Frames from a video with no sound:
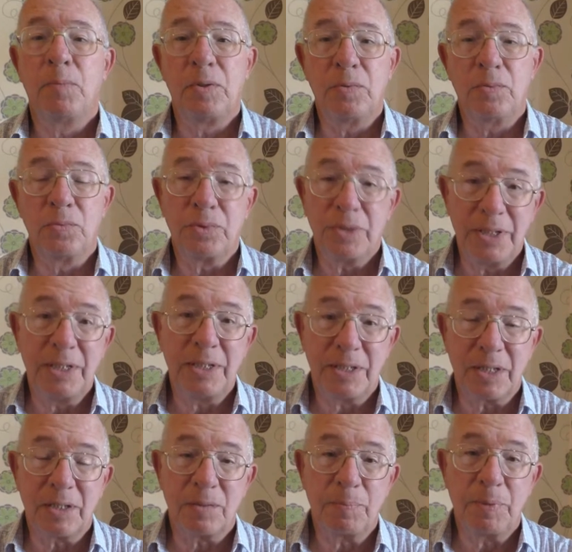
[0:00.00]
We all
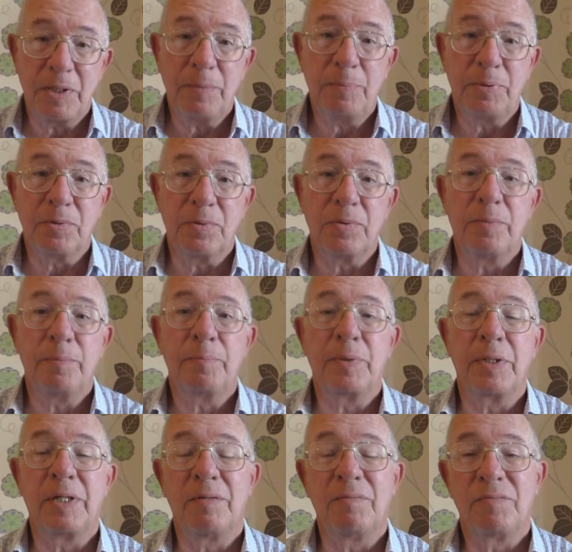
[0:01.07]
need other people,
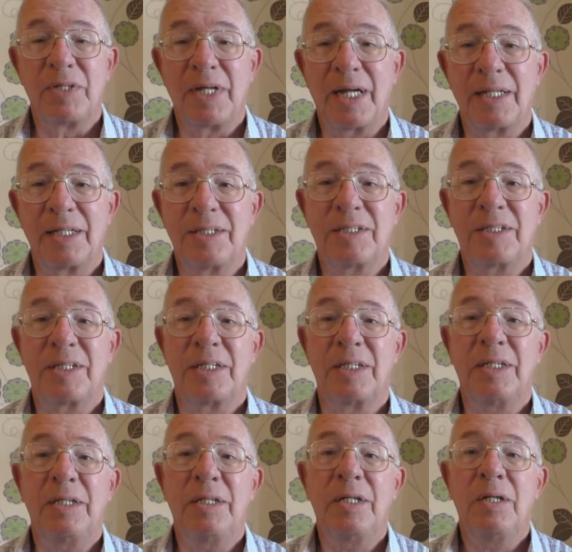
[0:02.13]
but in
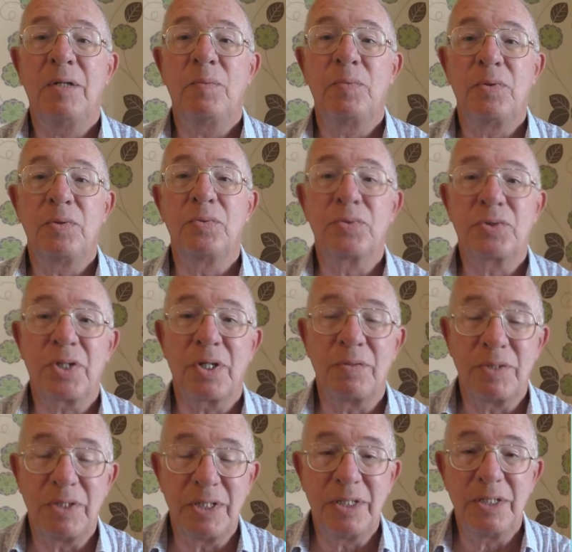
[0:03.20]
reality, we
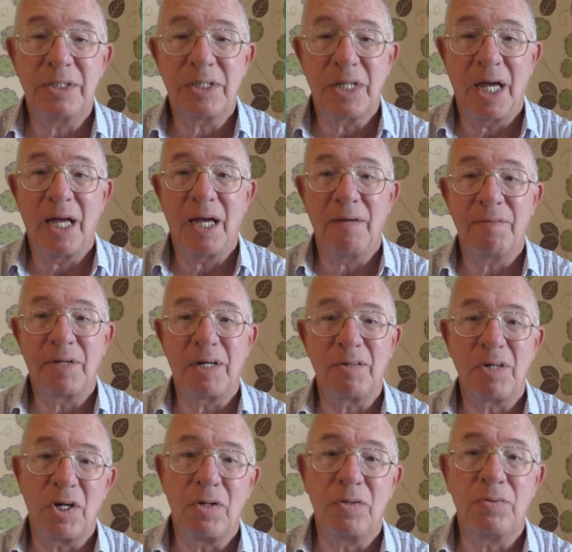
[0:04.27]
also need to have
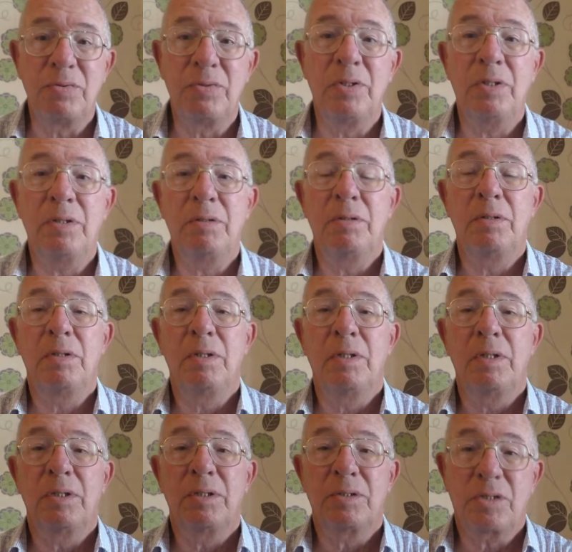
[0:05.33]
our own
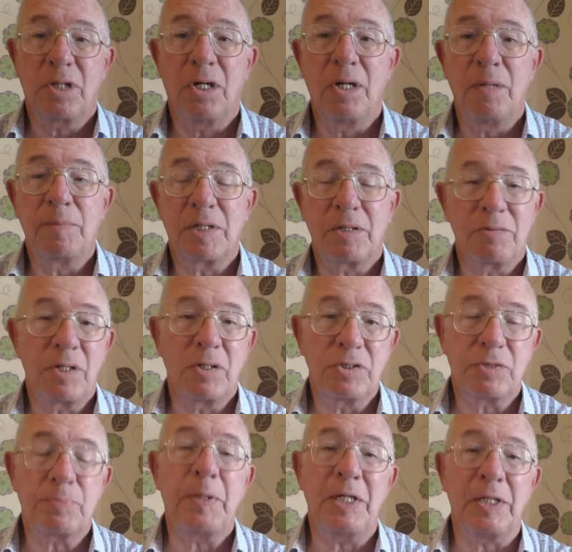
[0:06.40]
time and our
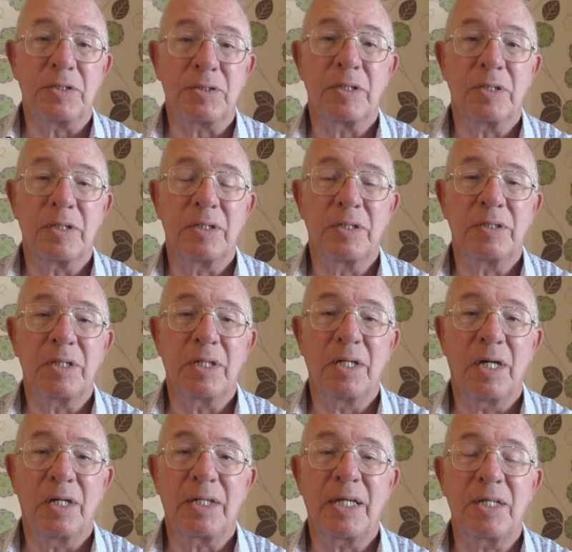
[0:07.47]
own space. And
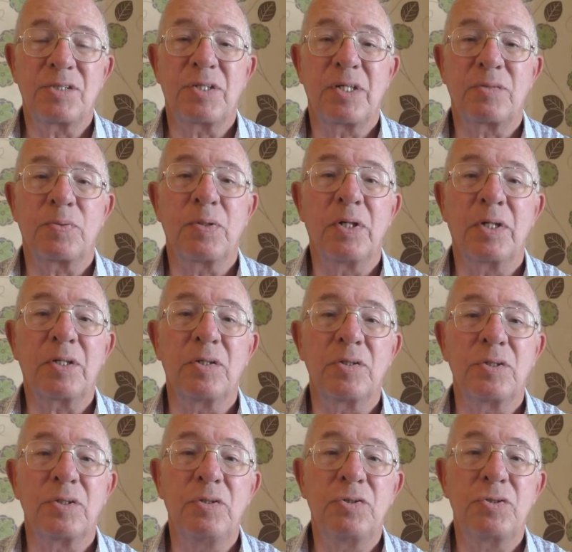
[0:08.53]
I guess that's what I
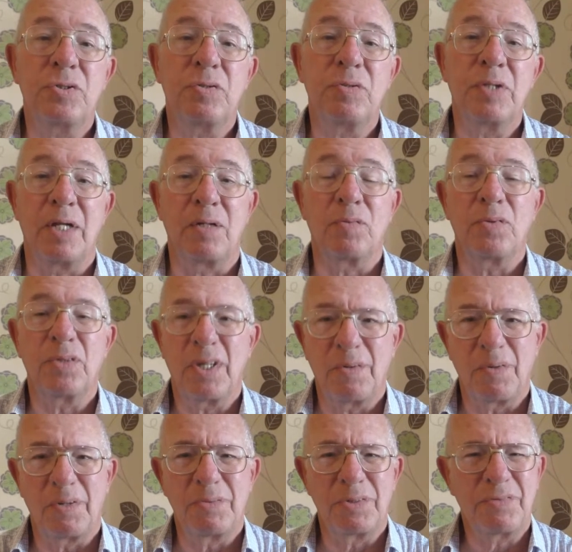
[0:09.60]
got used to then,
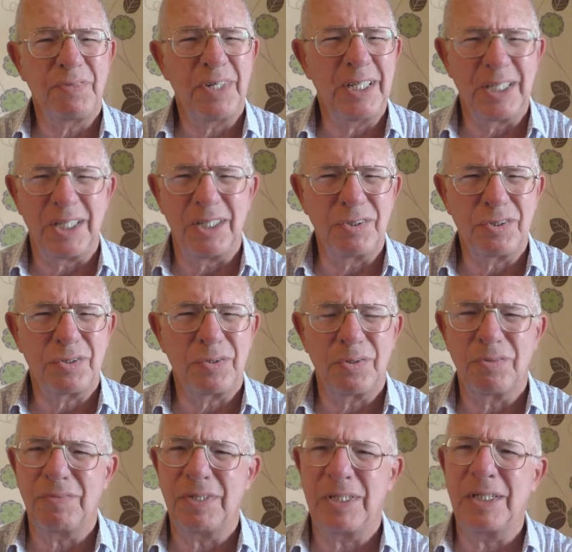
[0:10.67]
although I was fairly used
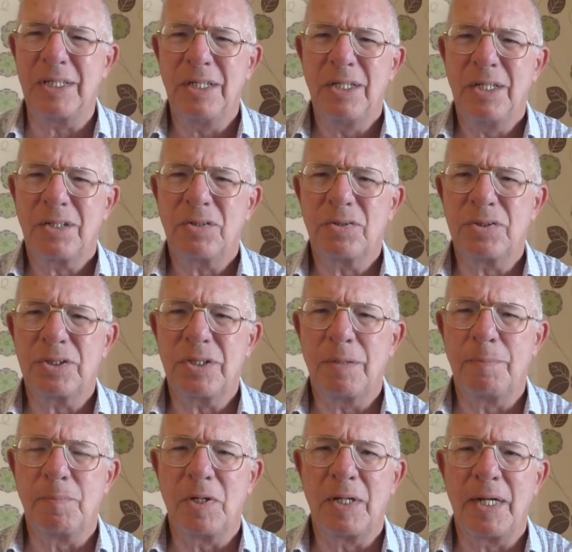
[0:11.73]
to it already, because
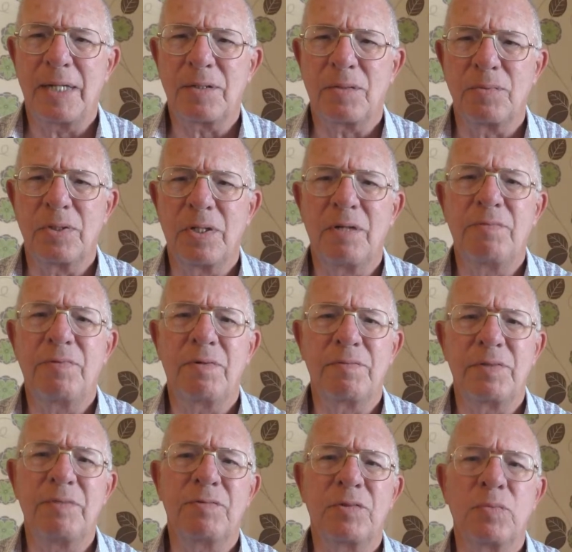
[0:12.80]
in my adult life,
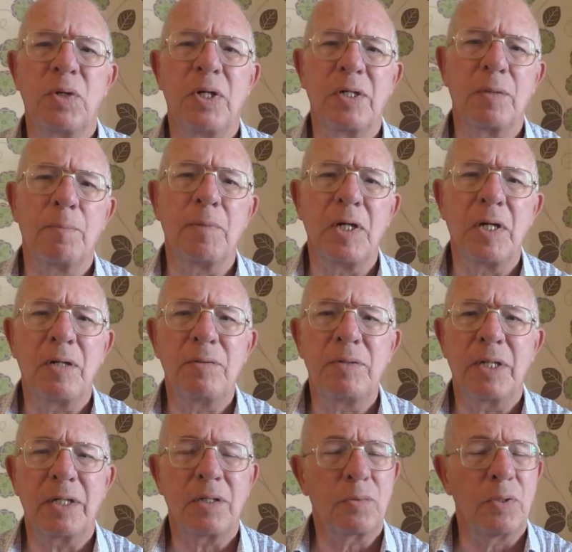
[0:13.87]
I've lived a while on my
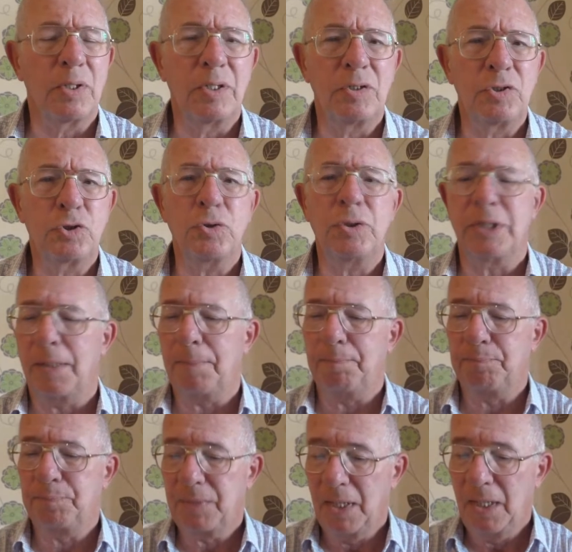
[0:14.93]
own and quite enjoyed it.
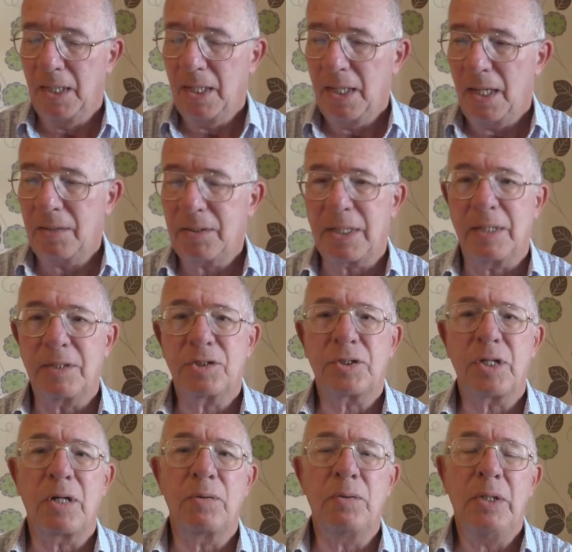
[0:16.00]
Okay,
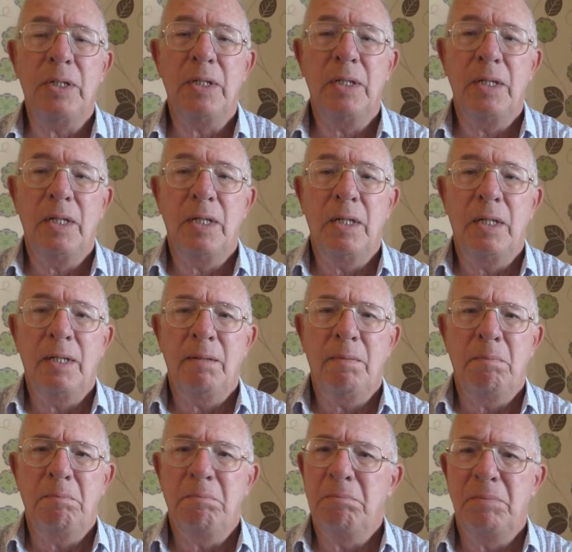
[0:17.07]
so
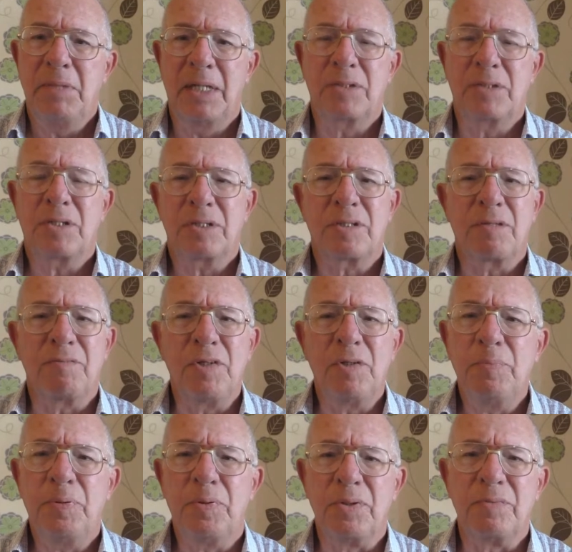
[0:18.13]
that's just a
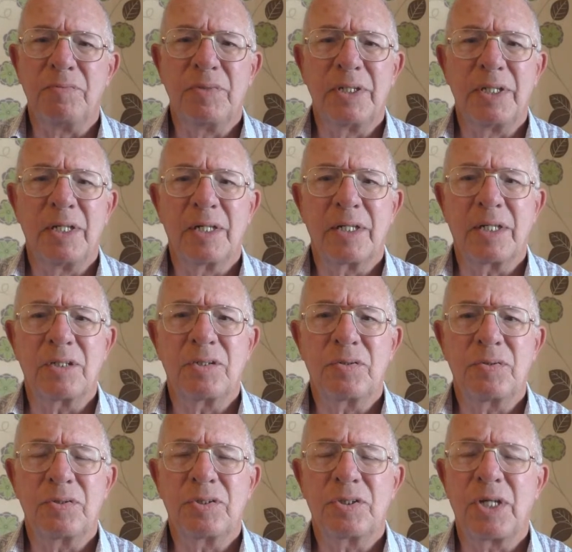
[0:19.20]
viewpoint, really, I
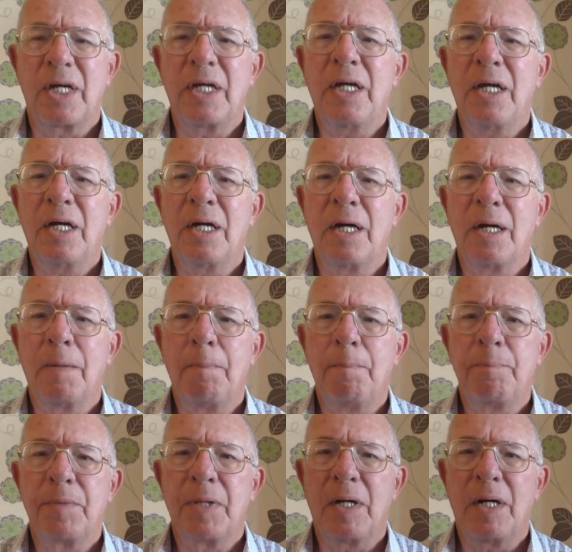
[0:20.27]
guess you would say.
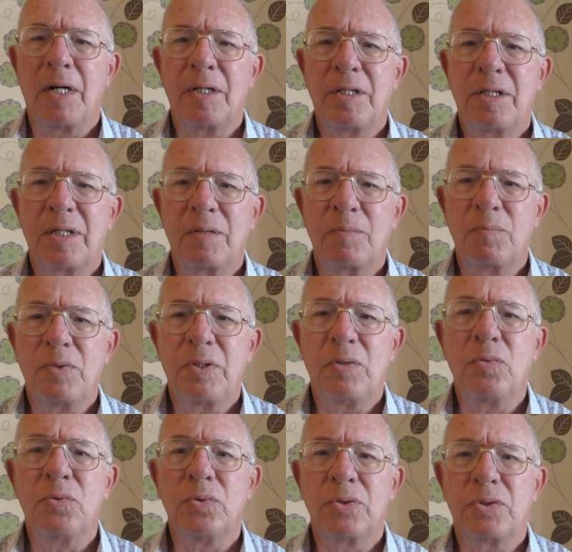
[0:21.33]
I think
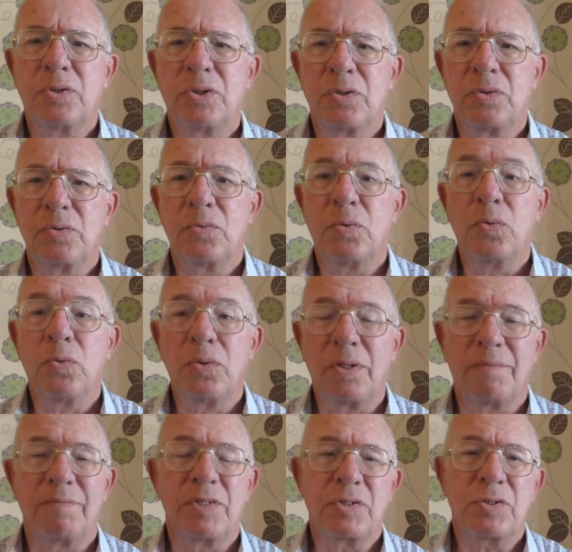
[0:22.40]
we ought to,
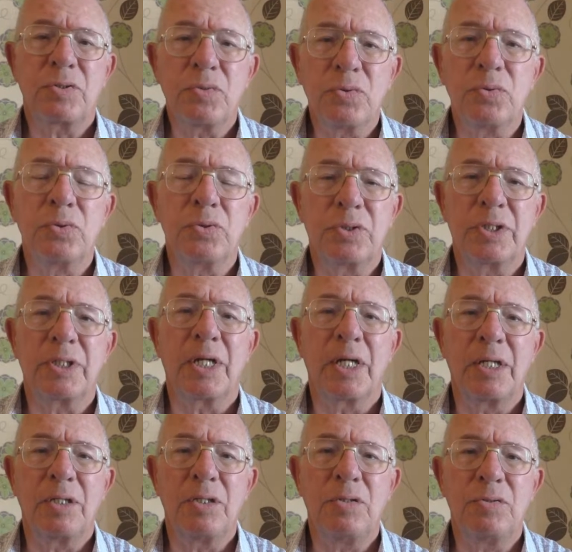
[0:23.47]
all of us ought to
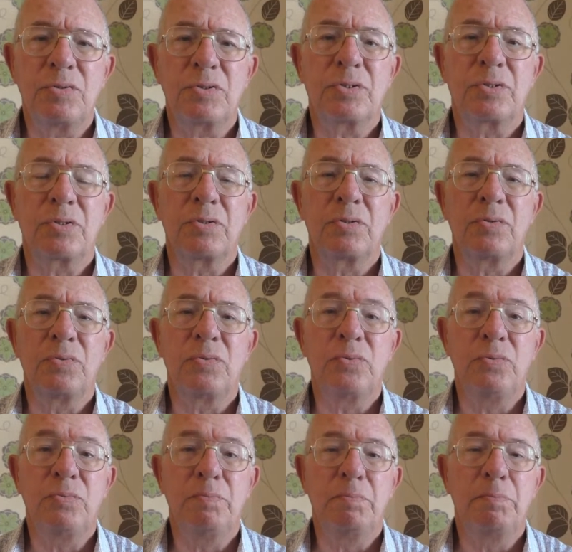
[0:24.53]
get used
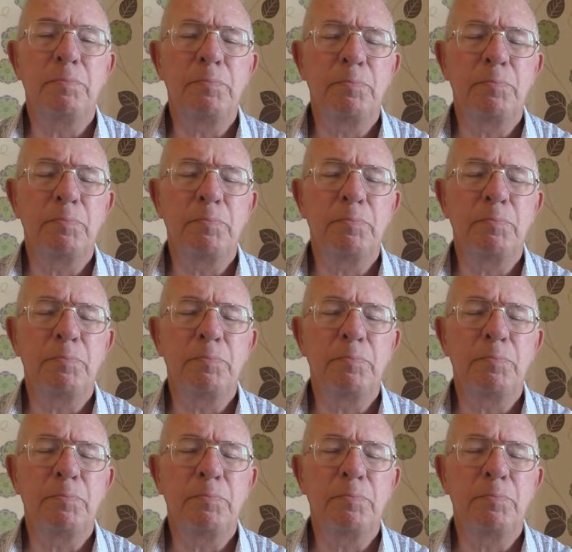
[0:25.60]
to